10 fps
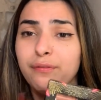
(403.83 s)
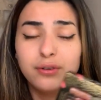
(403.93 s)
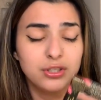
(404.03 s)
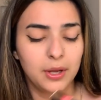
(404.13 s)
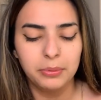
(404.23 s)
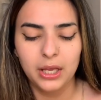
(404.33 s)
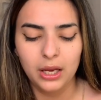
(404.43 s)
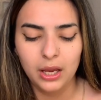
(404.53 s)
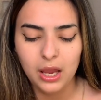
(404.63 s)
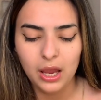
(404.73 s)

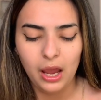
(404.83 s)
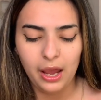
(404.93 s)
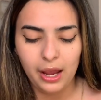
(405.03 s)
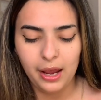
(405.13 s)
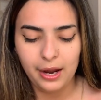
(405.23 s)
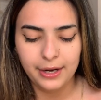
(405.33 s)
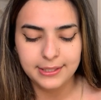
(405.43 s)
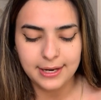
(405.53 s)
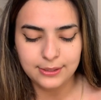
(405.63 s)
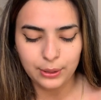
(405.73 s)
something, and I
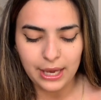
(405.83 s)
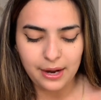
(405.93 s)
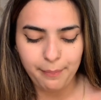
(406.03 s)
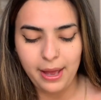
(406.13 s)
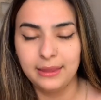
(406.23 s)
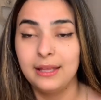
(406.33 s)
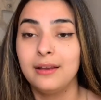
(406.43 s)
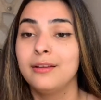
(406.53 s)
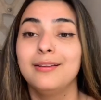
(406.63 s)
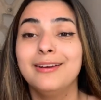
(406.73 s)
decided to get it, but then,
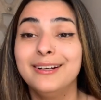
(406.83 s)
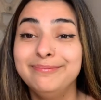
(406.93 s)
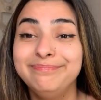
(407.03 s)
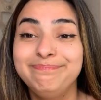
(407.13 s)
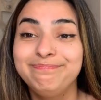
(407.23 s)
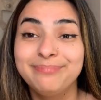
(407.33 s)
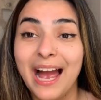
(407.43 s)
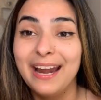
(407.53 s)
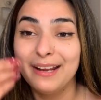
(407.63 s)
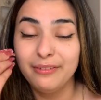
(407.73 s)
you know,
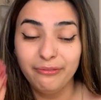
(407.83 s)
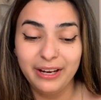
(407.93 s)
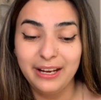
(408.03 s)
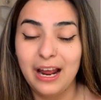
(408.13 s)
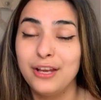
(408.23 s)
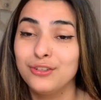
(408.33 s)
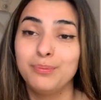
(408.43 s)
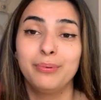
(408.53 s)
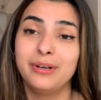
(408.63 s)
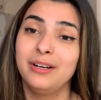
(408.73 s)
I never read. I
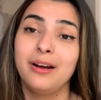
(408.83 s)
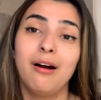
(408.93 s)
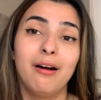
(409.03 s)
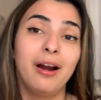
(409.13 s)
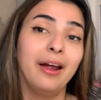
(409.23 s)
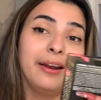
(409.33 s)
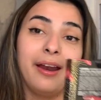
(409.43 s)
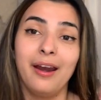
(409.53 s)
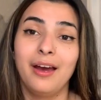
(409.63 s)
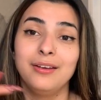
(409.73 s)
just put it in the car, and
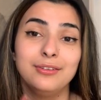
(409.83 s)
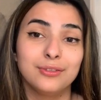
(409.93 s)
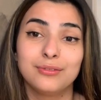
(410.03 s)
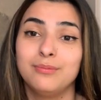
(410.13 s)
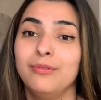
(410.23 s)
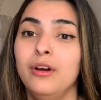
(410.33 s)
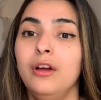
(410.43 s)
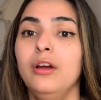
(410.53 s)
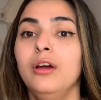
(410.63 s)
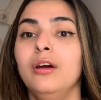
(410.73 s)
then I just,
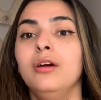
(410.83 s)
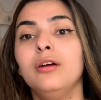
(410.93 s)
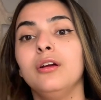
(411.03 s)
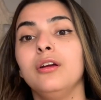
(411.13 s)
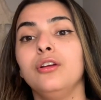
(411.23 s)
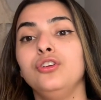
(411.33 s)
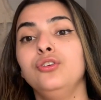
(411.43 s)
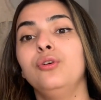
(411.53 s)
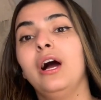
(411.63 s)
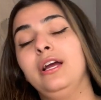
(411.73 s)

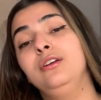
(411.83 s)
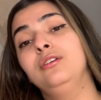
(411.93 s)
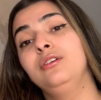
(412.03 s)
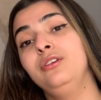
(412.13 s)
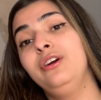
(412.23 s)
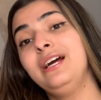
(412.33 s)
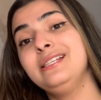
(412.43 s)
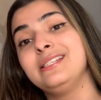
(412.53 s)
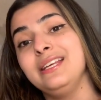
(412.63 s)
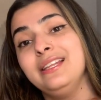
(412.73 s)
you guys
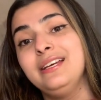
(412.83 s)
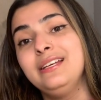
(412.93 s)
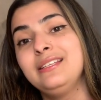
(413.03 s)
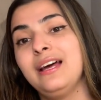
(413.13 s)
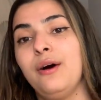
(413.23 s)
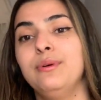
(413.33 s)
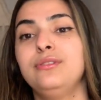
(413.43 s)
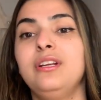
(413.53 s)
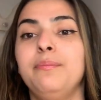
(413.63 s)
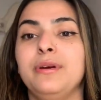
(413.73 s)
see this? I went
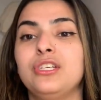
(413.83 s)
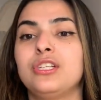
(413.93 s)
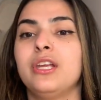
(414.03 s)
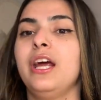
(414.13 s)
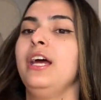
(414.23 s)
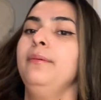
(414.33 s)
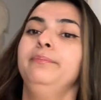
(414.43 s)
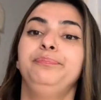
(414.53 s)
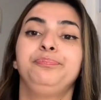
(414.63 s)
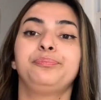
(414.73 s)
to the beach today.
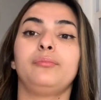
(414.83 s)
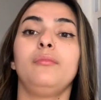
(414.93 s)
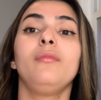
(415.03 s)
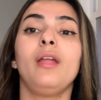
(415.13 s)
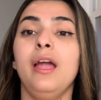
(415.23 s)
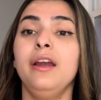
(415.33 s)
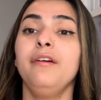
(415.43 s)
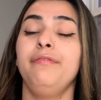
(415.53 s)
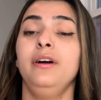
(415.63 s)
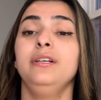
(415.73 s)
And
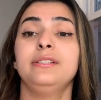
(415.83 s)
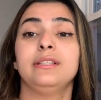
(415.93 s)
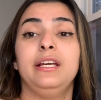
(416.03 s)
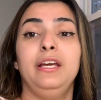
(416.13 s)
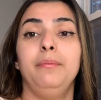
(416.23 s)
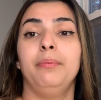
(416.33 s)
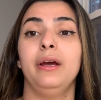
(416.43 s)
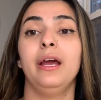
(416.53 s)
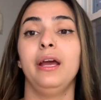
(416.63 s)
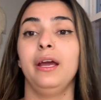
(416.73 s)
I fell asleep
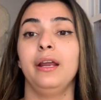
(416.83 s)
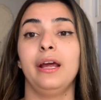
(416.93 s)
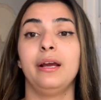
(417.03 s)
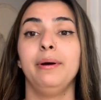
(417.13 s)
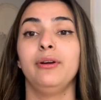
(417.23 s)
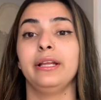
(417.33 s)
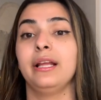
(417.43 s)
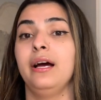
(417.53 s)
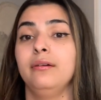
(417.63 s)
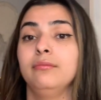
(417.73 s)
and I came out like
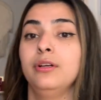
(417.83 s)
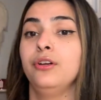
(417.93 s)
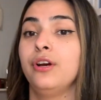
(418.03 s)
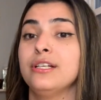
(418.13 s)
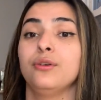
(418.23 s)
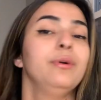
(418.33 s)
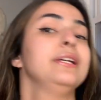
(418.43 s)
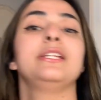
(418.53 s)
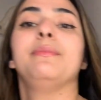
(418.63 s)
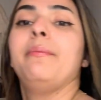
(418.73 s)
that. You guys don't
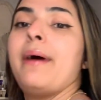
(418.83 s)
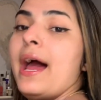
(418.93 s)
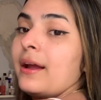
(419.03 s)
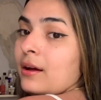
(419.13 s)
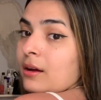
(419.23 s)
wanna see my back.